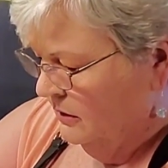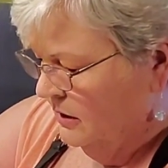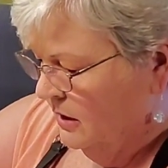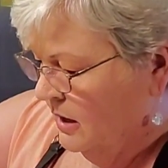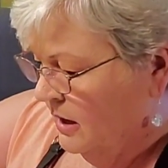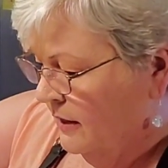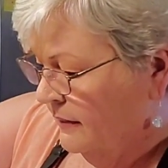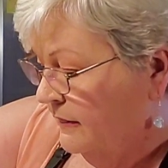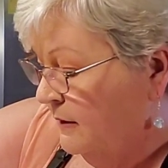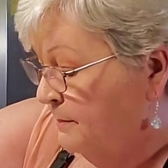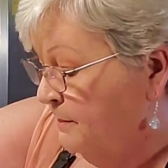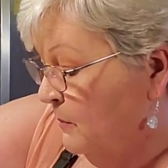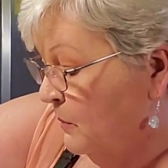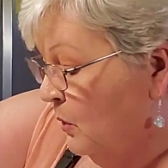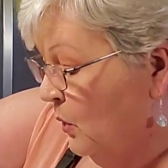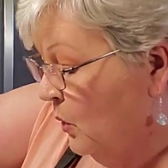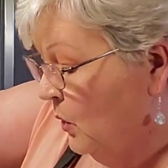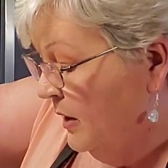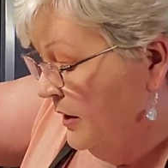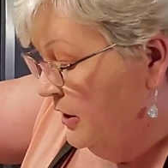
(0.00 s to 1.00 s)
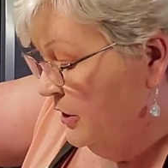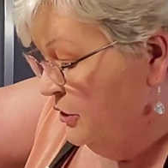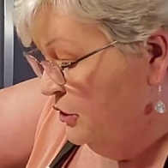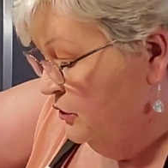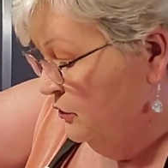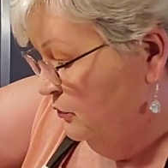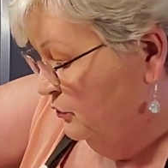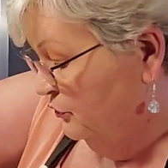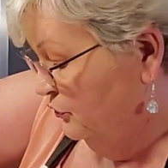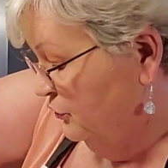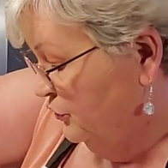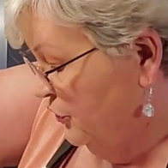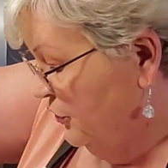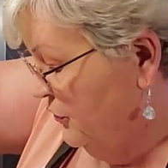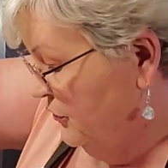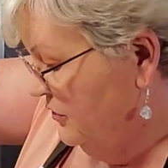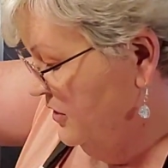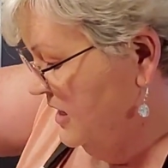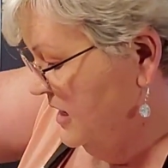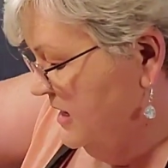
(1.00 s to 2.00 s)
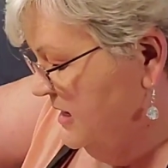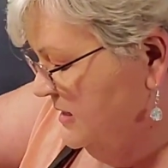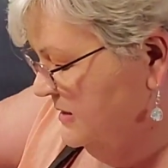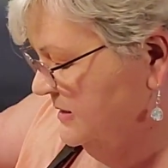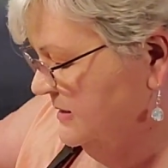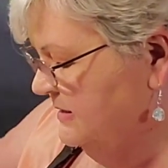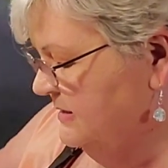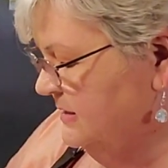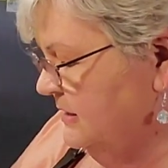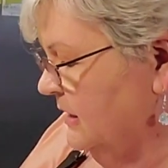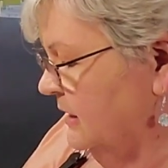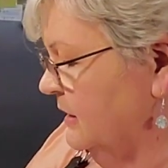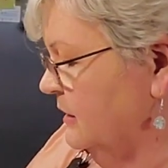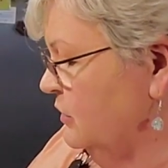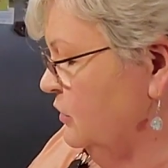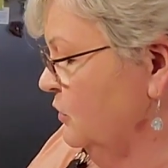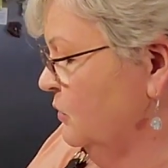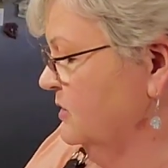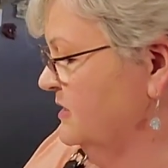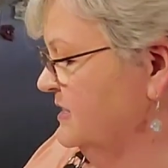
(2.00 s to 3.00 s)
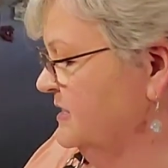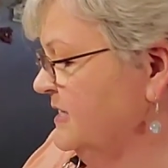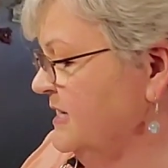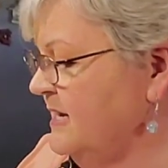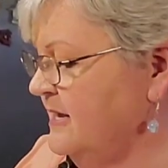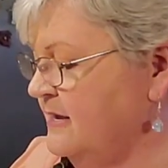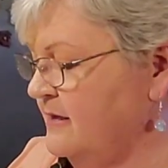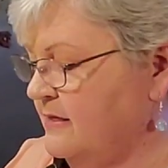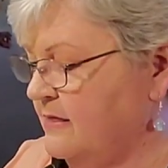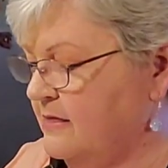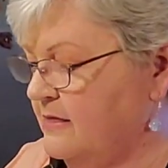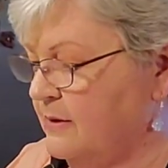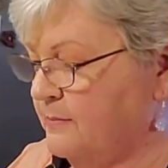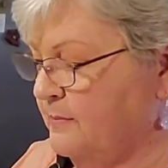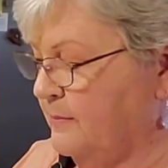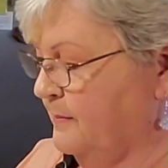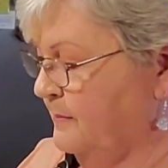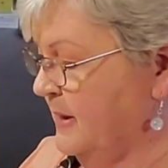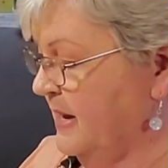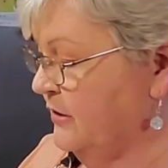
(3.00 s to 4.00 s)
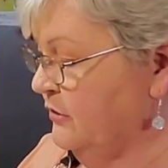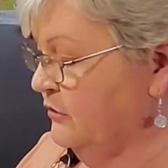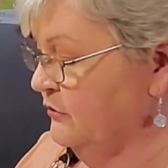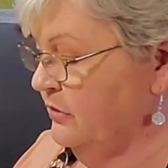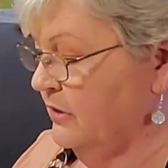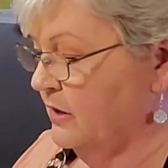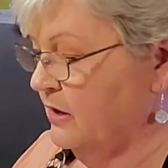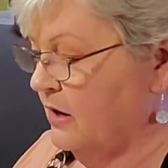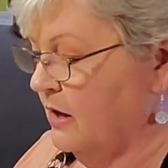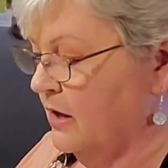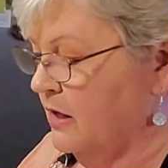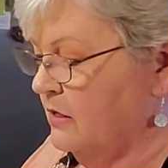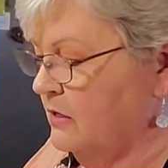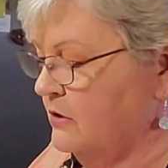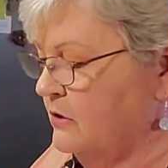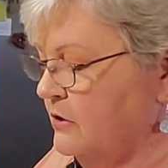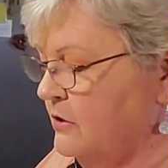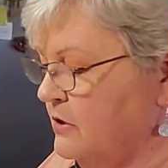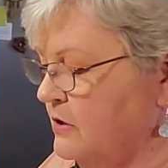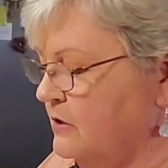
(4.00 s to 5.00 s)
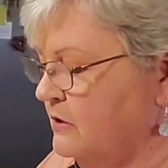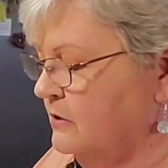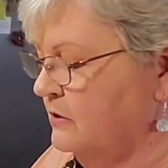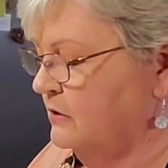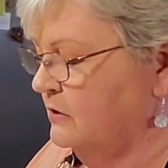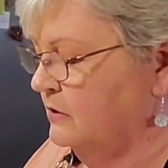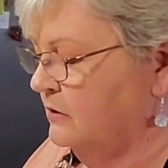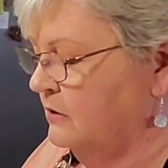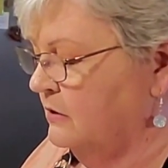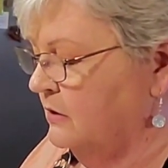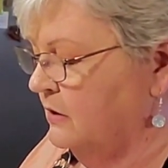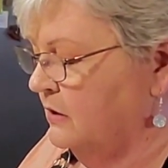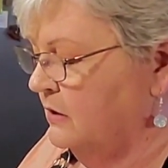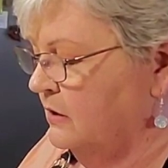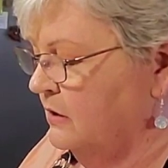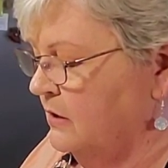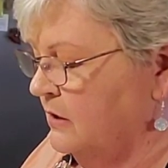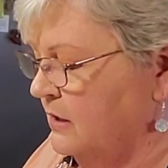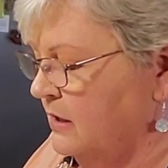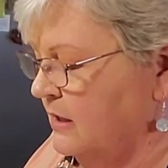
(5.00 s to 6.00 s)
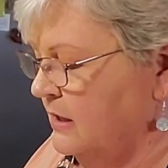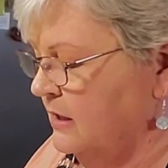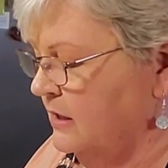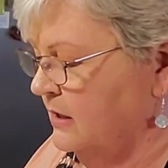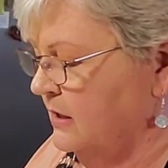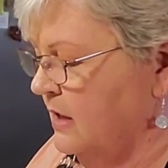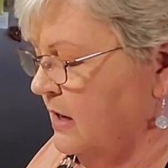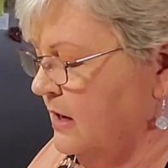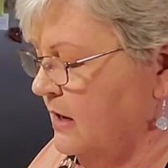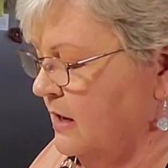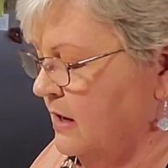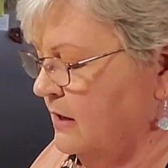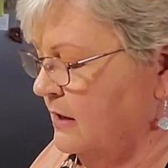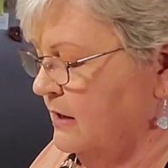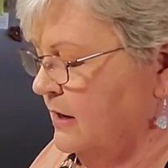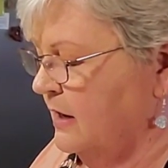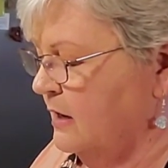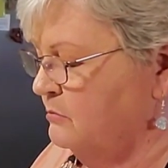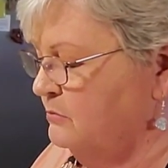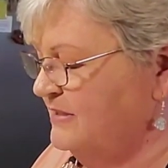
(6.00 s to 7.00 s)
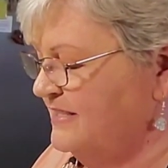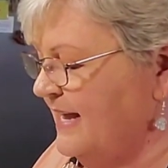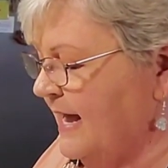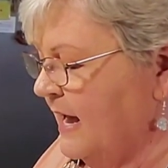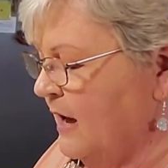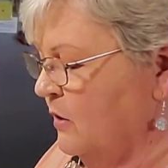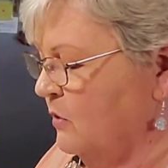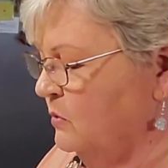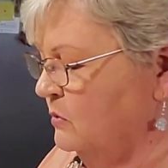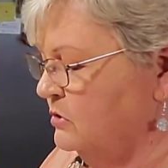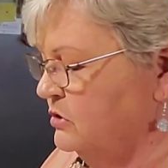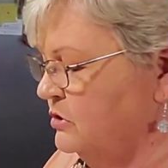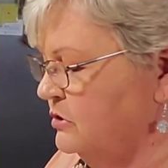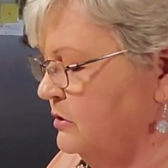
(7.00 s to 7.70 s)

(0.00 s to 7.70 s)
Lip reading: spray nozzle one that I have in the refrigerator, so tomorrow I just might actually do that. Put a little bit on the top.